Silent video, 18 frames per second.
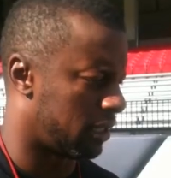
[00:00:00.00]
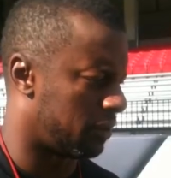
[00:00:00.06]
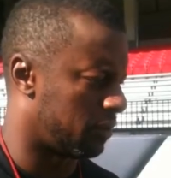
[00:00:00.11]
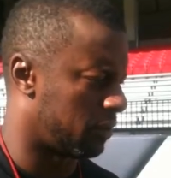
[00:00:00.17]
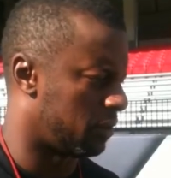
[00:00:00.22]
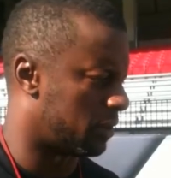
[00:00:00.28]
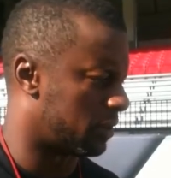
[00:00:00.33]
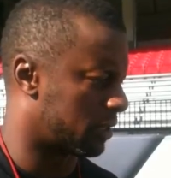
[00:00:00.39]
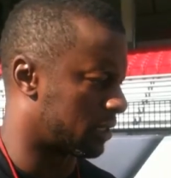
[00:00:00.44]

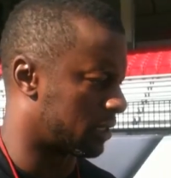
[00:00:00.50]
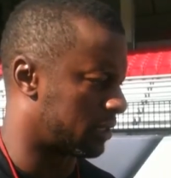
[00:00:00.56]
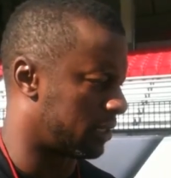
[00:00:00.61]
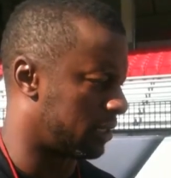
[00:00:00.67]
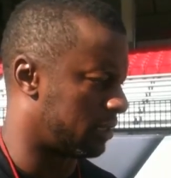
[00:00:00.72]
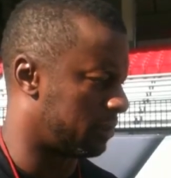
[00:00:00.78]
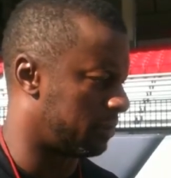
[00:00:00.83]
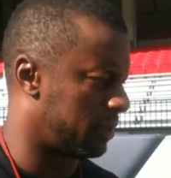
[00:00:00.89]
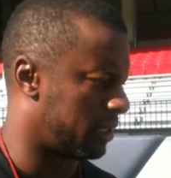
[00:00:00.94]
and we want to
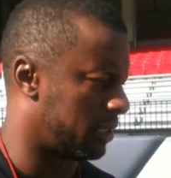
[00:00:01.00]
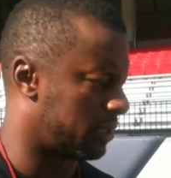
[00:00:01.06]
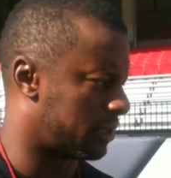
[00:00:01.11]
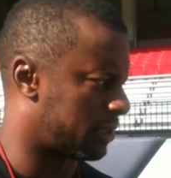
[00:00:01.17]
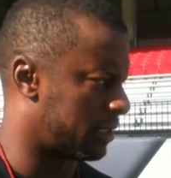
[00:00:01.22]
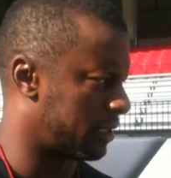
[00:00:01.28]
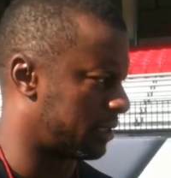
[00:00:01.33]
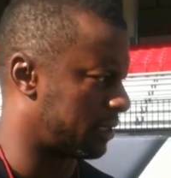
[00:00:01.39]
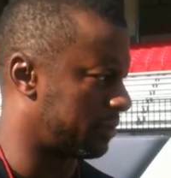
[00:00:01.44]
continue to be
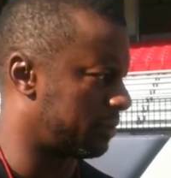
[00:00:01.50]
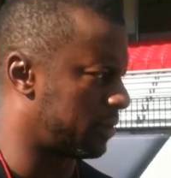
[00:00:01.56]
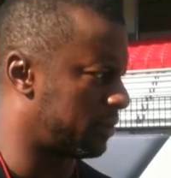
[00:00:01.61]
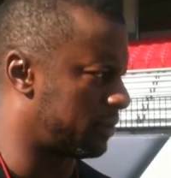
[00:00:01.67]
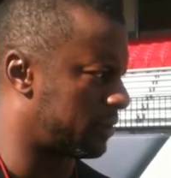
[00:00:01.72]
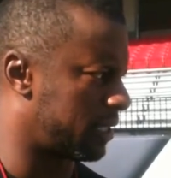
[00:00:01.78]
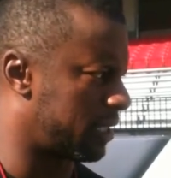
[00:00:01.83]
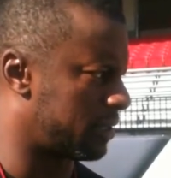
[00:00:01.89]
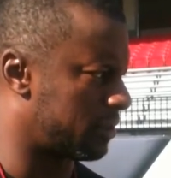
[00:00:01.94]
consistent
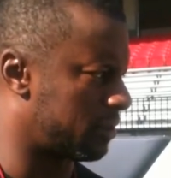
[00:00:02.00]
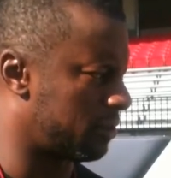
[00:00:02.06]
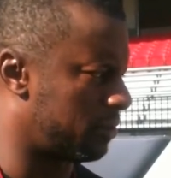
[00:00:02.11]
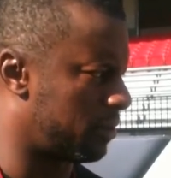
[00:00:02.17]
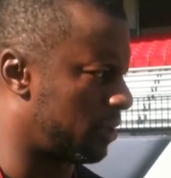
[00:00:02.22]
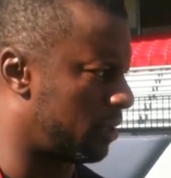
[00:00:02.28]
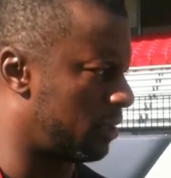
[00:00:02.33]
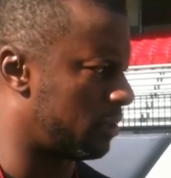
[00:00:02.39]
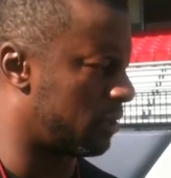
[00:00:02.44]
both sides of
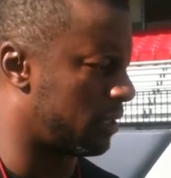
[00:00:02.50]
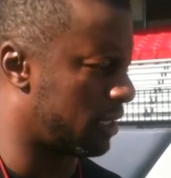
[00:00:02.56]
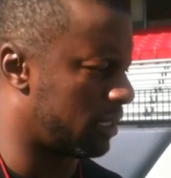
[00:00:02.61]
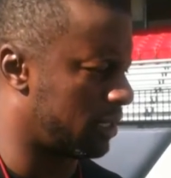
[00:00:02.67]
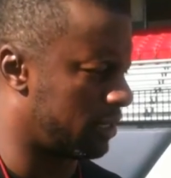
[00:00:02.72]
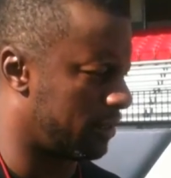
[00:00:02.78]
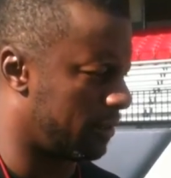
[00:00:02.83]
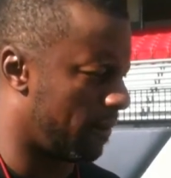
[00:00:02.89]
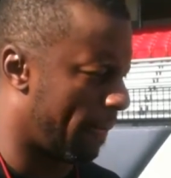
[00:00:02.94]
the ball
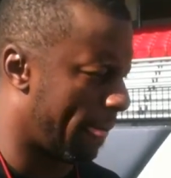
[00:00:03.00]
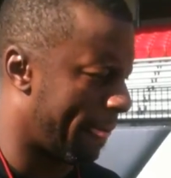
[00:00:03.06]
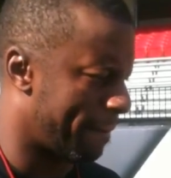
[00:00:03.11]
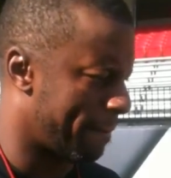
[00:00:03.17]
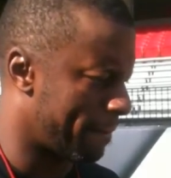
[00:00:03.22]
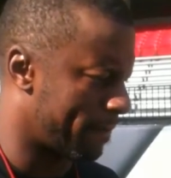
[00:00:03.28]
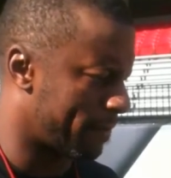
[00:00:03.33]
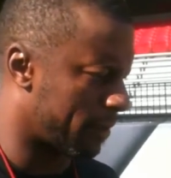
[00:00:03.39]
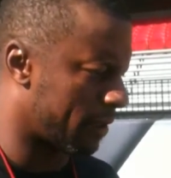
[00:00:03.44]
and
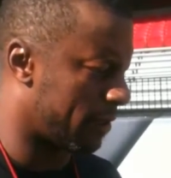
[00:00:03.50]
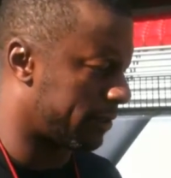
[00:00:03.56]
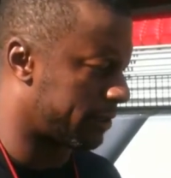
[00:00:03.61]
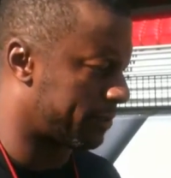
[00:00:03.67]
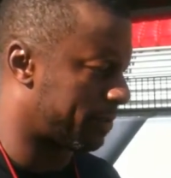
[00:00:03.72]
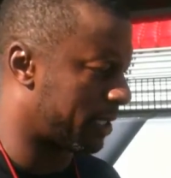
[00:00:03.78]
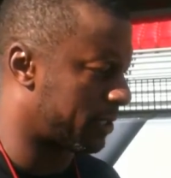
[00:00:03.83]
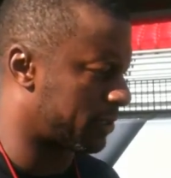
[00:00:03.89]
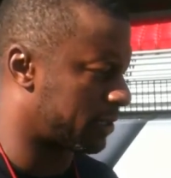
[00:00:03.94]

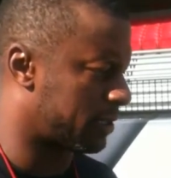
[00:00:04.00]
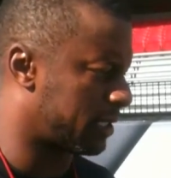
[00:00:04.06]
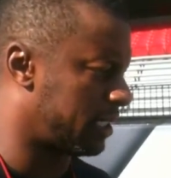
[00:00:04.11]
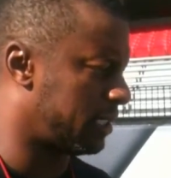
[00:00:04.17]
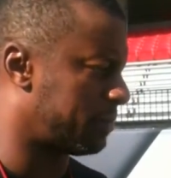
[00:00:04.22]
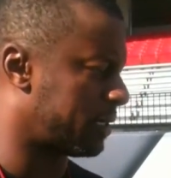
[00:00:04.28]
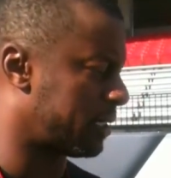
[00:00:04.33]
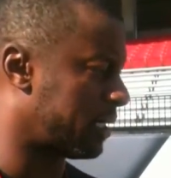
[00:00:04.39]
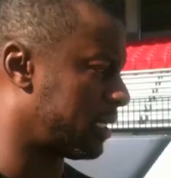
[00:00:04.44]
on special
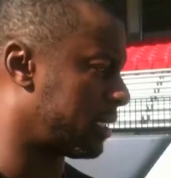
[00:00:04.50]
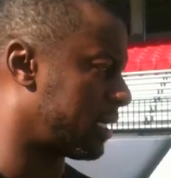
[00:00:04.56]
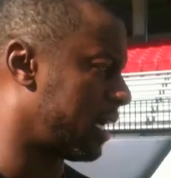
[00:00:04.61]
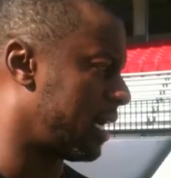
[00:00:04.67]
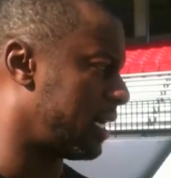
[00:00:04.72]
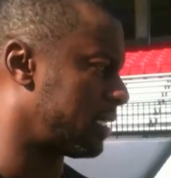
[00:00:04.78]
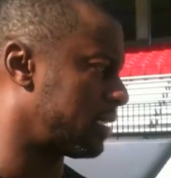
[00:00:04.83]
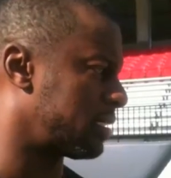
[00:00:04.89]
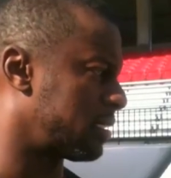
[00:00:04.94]
teams. And
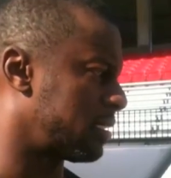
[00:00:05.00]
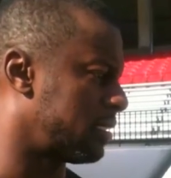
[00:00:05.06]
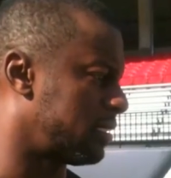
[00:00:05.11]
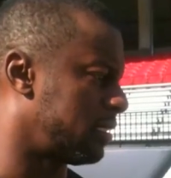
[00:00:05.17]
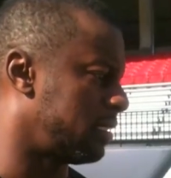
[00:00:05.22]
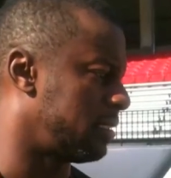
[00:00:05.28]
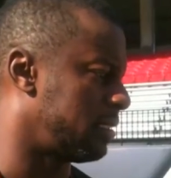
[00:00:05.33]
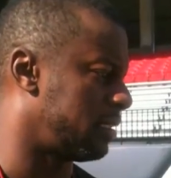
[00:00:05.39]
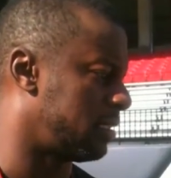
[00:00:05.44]
guys
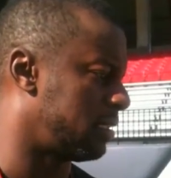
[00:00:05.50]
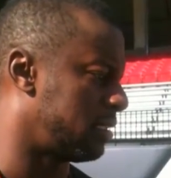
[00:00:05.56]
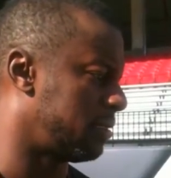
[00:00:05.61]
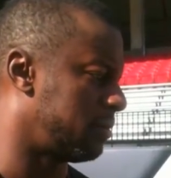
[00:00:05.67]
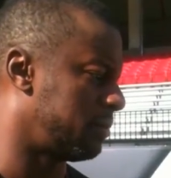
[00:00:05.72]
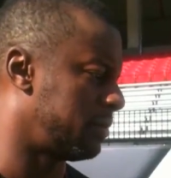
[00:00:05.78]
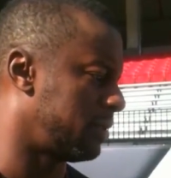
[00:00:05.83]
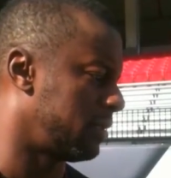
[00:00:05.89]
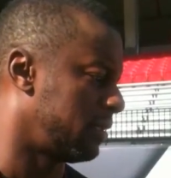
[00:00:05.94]
continue
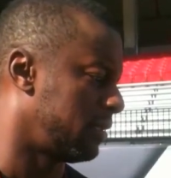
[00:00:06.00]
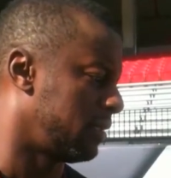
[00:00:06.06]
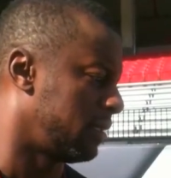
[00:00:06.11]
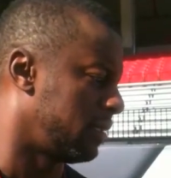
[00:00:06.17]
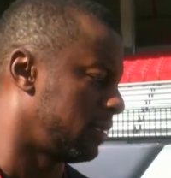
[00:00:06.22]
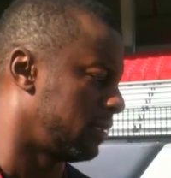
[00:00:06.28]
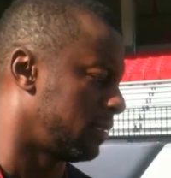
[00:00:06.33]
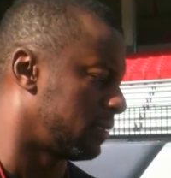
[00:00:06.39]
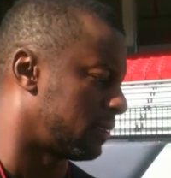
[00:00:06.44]
to
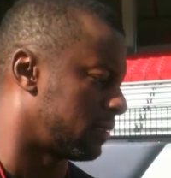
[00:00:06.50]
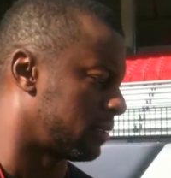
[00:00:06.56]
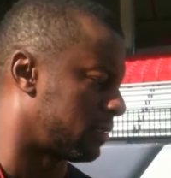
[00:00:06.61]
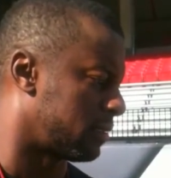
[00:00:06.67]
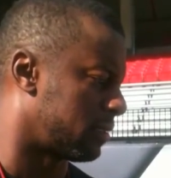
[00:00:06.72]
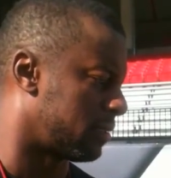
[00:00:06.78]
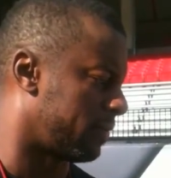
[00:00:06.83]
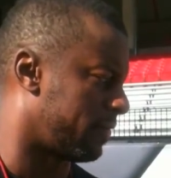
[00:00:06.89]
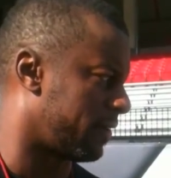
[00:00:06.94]

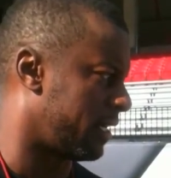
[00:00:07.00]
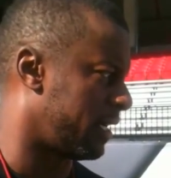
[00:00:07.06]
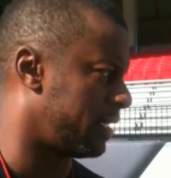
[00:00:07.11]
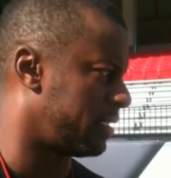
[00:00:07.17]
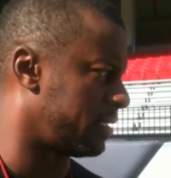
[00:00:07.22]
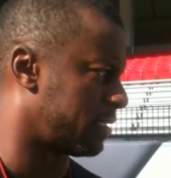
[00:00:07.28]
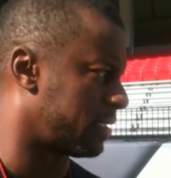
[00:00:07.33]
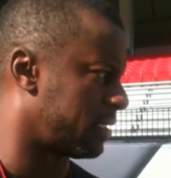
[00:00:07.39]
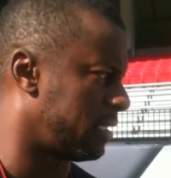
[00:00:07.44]

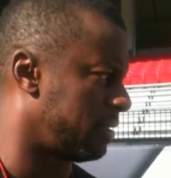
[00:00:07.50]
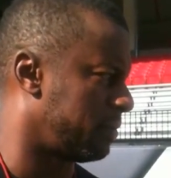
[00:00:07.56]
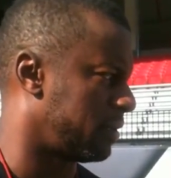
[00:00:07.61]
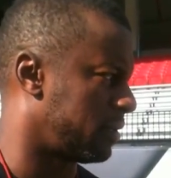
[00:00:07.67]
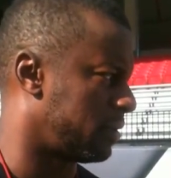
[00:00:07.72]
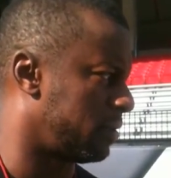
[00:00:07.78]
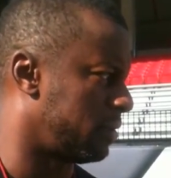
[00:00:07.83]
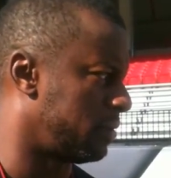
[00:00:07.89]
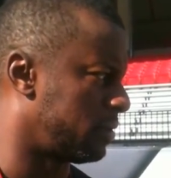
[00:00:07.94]
define this team
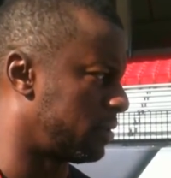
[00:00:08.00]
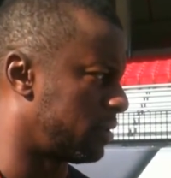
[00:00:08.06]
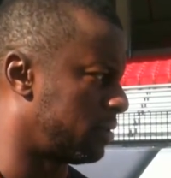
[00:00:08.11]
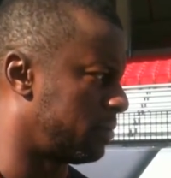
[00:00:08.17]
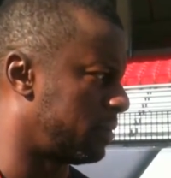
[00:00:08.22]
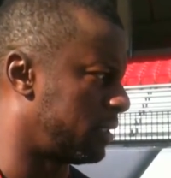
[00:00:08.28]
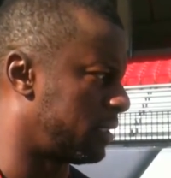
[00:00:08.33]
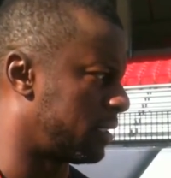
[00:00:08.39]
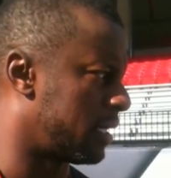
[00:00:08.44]
and who's
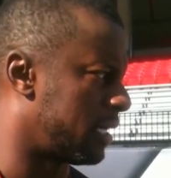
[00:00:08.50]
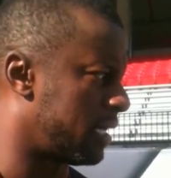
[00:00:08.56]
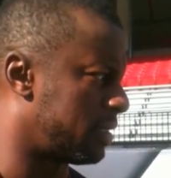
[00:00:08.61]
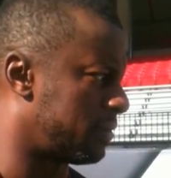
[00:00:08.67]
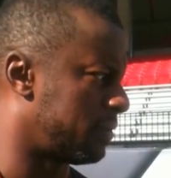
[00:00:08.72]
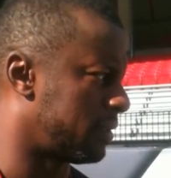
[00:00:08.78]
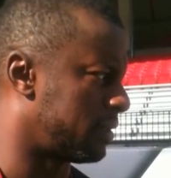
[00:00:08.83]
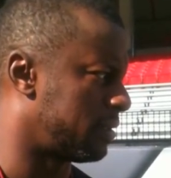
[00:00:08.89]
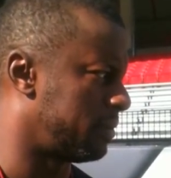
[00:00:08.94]
going to be the
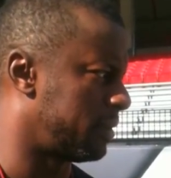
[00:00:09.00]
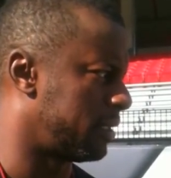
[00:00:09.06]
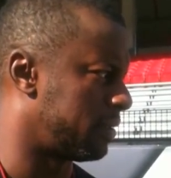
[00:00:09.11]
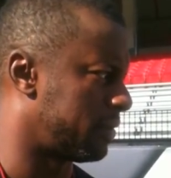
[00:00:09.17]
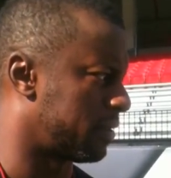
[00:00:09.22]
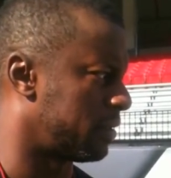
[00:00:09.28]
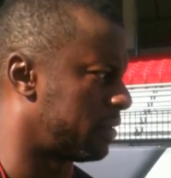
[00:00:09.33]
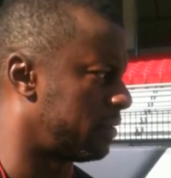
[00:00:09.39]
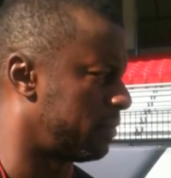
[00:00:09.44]
guys we're going
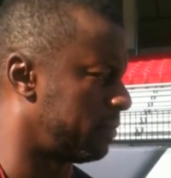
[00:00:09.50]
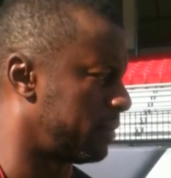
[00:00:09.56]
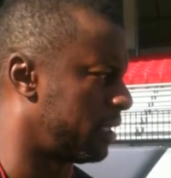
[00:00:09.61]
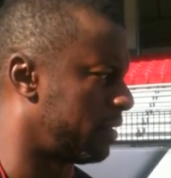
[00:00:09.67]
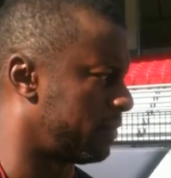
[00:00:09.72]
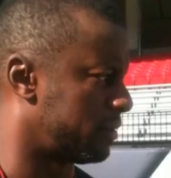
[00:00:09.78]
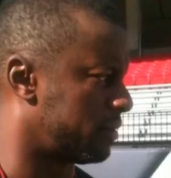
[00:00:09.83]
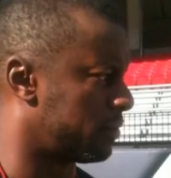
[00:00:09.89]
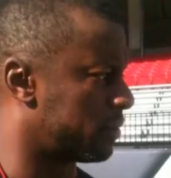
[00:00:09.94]
to
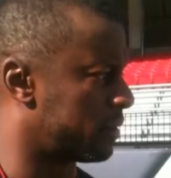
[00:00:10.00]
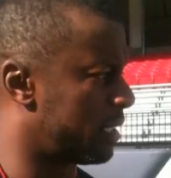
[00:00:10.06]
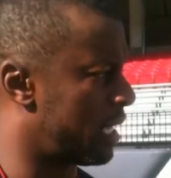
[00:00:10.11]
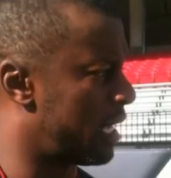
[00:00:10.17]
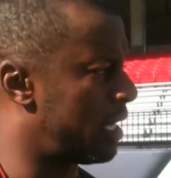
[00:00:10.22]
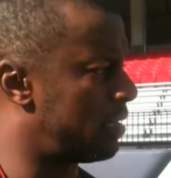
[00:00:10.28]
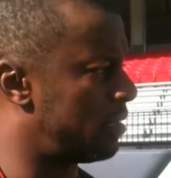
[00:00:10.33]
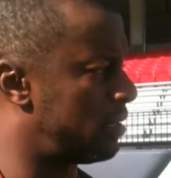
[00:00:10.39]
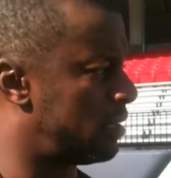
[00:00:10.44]
be able to
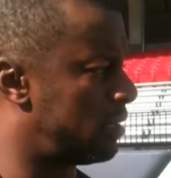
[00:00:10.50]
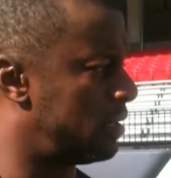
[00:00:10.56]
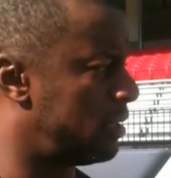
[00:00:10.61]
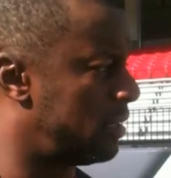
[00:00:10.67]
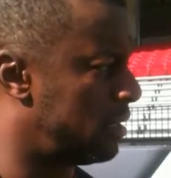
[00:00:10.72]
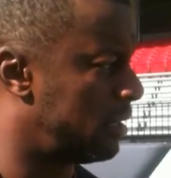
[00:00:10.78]
rely on